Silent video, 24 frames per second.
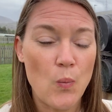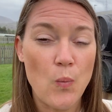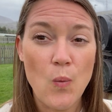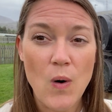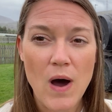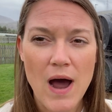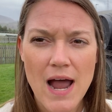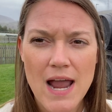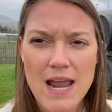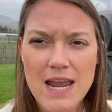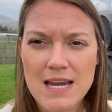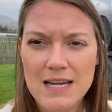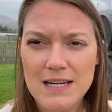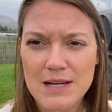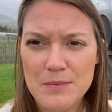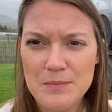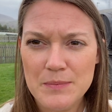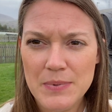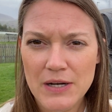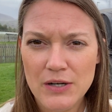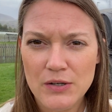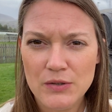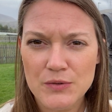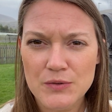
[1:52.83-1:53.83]
wine
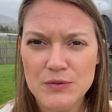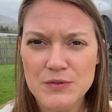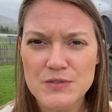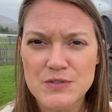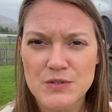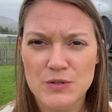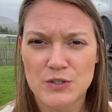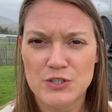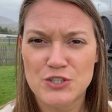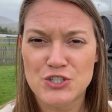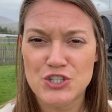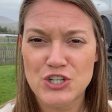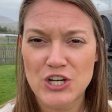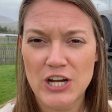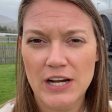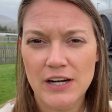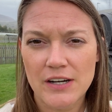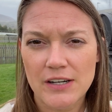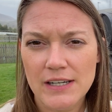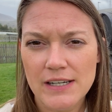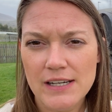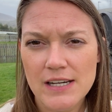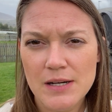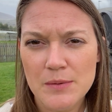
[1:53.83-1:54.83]
barrels or
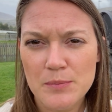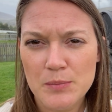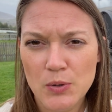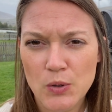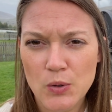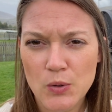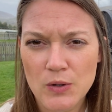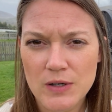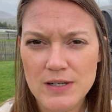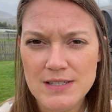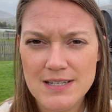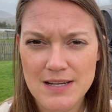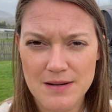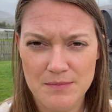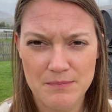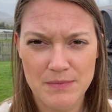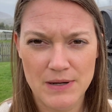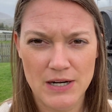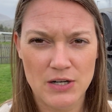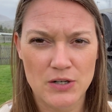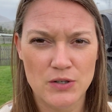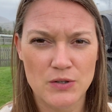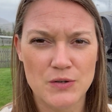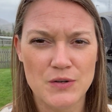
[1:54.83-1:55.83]
cherry port
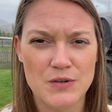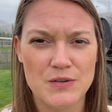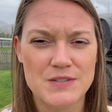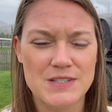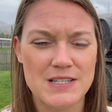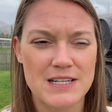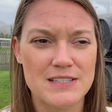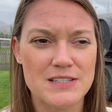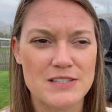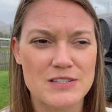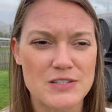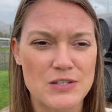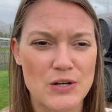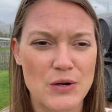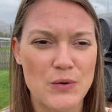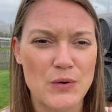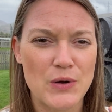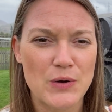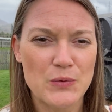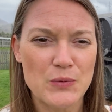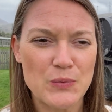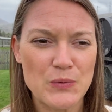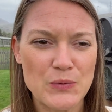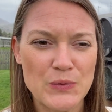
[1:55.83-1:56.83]
barrels, and so it
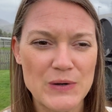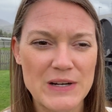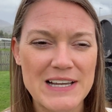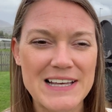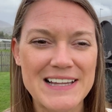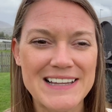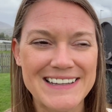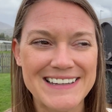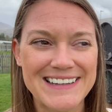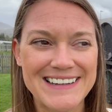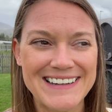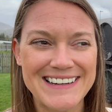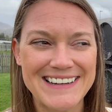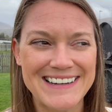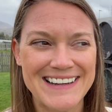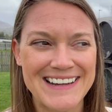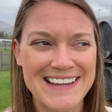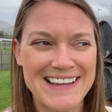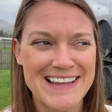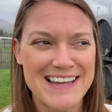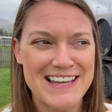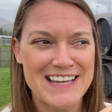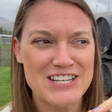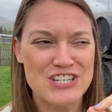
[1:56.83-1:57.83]
really
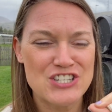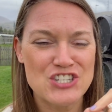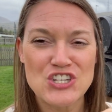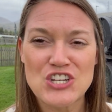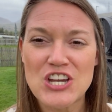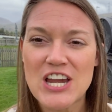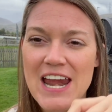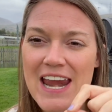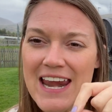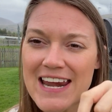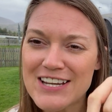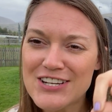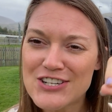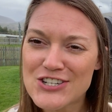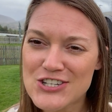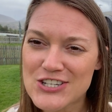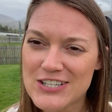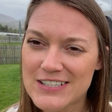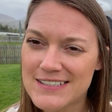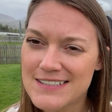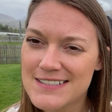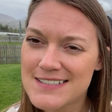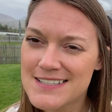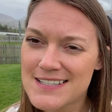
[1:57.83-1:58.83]

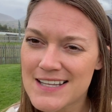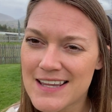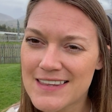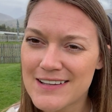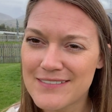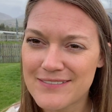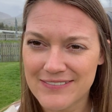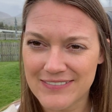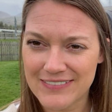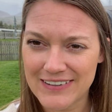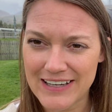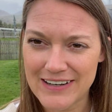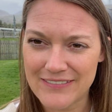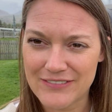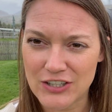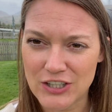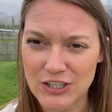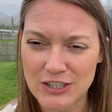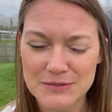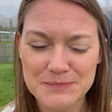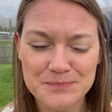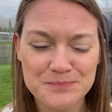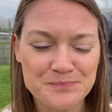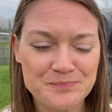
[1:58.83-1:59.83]
changes the
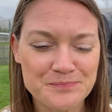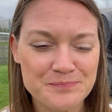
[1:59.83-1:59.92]
flavor